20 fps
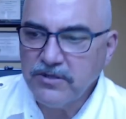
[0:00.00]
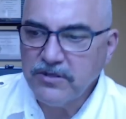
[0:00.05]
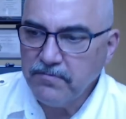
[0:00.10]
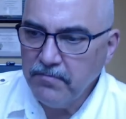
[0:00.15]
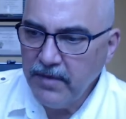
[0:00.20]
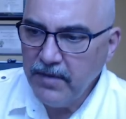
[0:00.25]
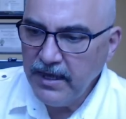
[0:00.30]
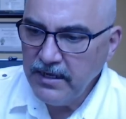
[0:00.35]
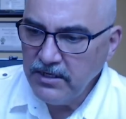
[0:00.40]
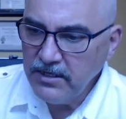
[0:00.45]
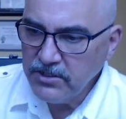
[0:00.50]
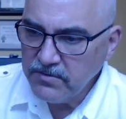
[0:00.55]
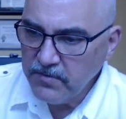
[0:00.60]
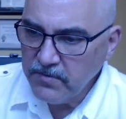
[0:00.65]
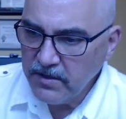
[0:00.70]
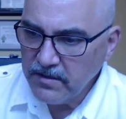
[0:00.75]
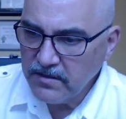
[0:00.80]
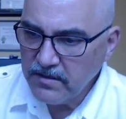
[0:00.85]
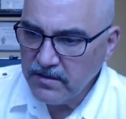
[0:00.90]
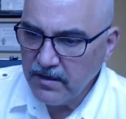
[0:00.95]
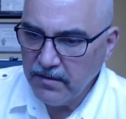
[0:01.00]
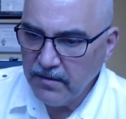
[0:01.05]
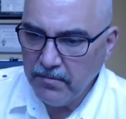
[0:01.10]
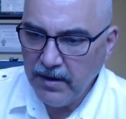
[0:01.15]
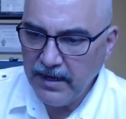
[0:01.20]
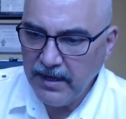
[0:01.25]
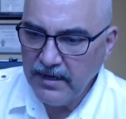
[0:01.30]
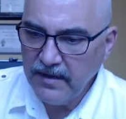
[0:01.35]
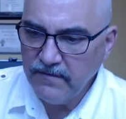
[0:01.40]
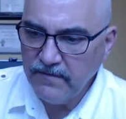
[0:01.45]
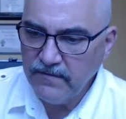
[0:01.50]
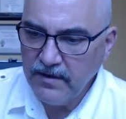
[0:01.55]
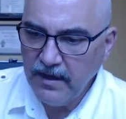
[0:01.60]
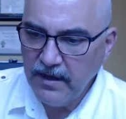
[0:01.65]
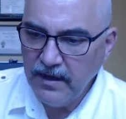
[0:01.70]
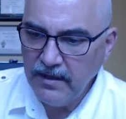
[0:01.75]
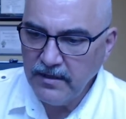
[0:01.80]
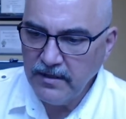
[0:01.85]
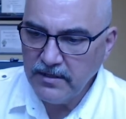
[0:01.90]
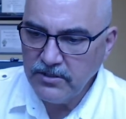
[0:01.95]
management body of
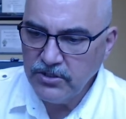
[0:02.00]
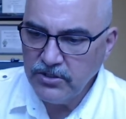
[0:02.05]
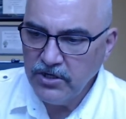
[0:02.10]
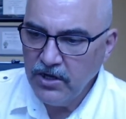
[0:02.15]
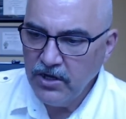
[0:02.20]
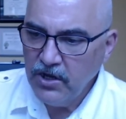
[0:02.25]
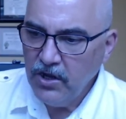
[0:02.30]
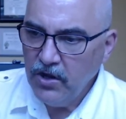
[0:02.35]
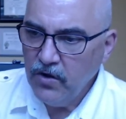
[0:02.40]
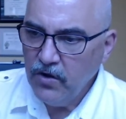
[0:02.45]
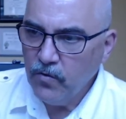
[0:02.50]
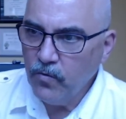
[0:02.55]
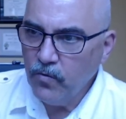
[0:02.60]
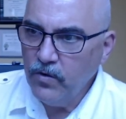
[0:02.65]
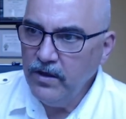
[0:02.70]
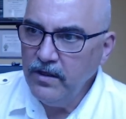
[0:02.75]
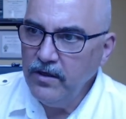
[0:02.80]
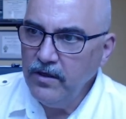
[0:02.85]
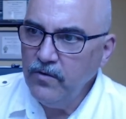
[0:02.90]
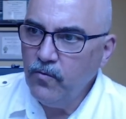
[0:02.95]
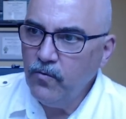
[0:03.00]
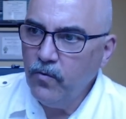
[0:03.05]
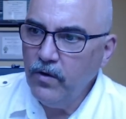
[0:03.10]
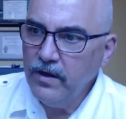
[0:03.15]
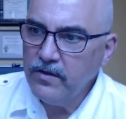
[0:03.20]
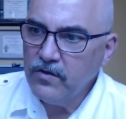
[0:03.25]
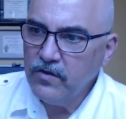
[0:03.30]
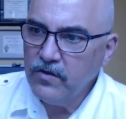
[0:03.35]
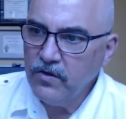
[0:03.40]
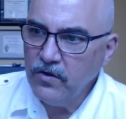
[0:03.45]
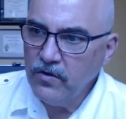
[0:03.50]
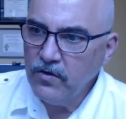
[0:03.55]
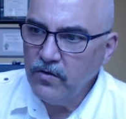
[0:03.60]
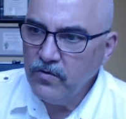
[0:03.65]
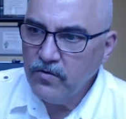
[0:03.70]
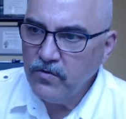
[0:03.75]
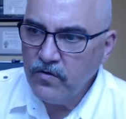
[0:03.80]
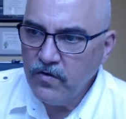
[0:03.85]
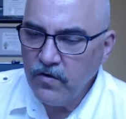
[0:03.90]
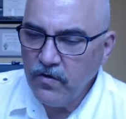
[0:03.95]
knowledge really wants
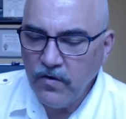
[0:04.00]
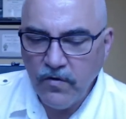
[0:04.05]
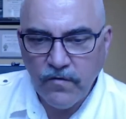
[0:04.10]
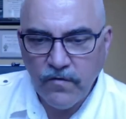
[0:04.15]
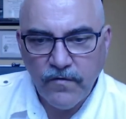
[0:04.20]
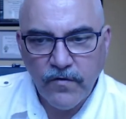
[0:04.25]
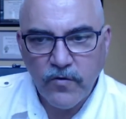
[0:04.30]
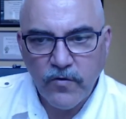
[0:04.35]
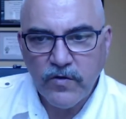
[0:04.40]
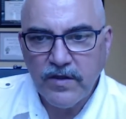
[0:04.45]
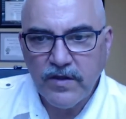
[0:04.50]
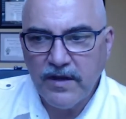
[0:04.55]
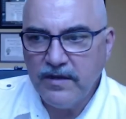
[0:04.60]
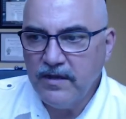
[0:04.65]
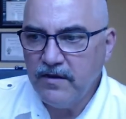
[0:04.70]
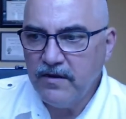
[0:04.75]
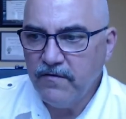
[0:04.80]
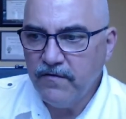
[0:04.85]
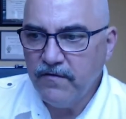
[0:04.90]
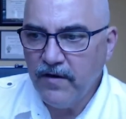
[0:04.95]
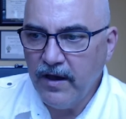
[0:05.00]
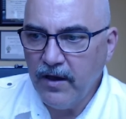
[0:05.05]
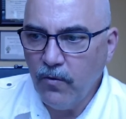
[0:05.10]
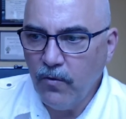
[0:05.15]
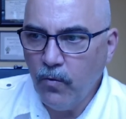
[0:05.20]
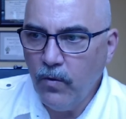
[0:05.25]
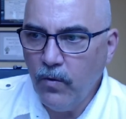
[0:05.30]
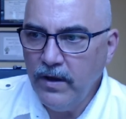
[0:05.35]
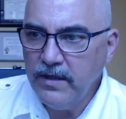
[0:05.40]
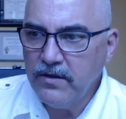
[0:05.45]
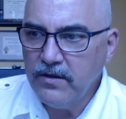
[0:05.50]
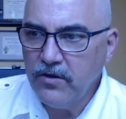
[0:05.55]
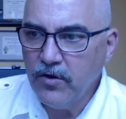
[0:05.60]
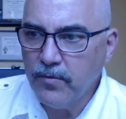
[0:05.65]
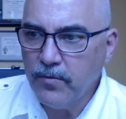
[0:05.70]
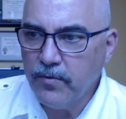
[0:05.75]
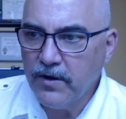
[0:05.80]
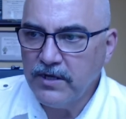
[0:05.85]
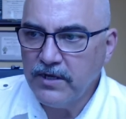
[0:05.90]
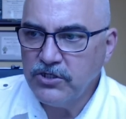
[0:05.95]
you to first identify what
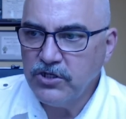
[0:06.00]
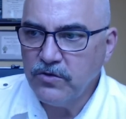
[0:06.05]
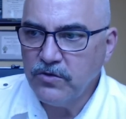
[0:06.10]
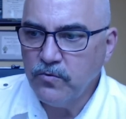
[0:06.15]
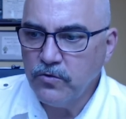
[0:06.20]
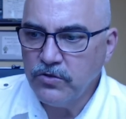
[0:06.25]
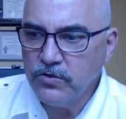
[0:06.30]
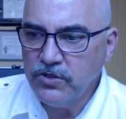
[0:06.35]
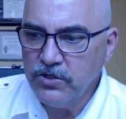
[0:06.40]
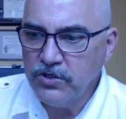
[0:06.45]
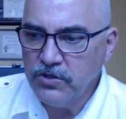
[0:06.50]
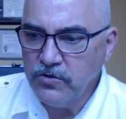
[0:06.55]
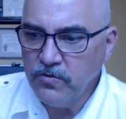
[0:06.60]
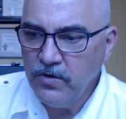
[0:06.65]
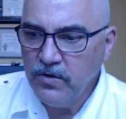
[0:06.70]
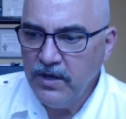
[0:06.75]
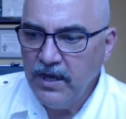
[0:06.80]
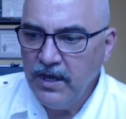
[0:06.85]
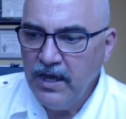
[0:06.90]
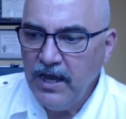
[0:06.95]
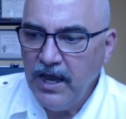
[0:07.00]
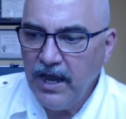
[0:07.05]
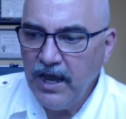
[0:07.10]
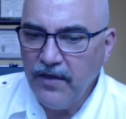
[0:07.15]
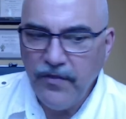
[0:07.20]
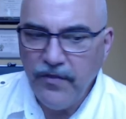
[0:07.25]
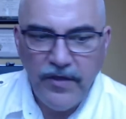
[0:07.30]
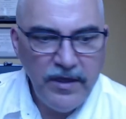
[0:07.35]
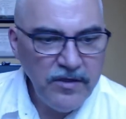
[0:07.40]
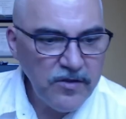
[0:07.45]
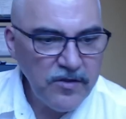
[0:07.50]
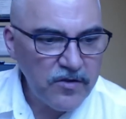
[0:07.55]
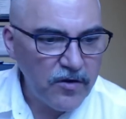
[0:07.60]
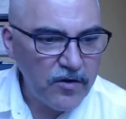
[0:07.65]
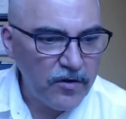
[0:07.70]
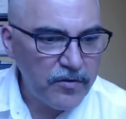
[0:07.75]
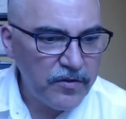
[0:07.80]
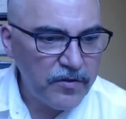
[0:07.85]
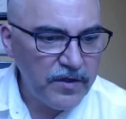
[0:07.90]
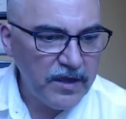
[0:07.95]
your project will do, and then
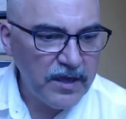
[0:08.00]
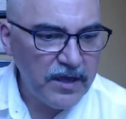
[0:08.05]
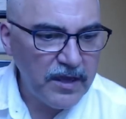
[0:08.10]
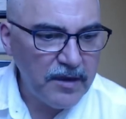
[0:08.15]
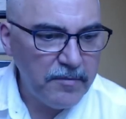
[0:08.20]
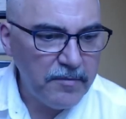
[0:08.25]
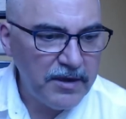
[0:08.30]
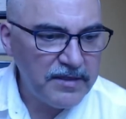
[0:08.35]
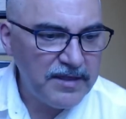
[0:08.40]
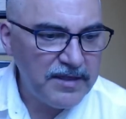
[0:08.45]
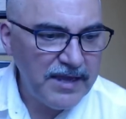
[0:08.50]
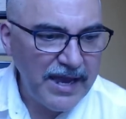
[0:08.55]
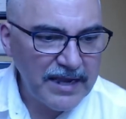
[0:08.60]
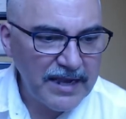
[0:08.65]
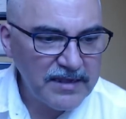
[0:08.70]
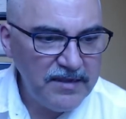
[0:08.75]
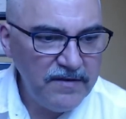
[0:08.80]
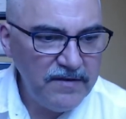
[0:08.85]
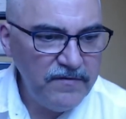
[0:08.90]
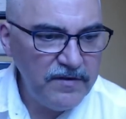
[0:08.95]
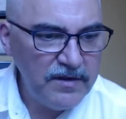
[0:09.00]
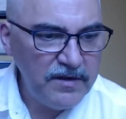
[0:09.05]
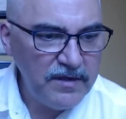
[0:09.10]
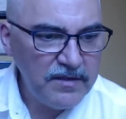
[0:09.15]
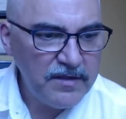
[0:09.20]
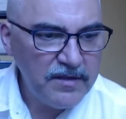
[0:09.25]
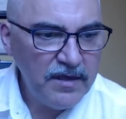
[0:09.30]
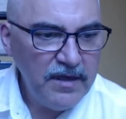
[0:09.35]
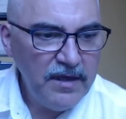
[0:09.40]
start thinking about the activities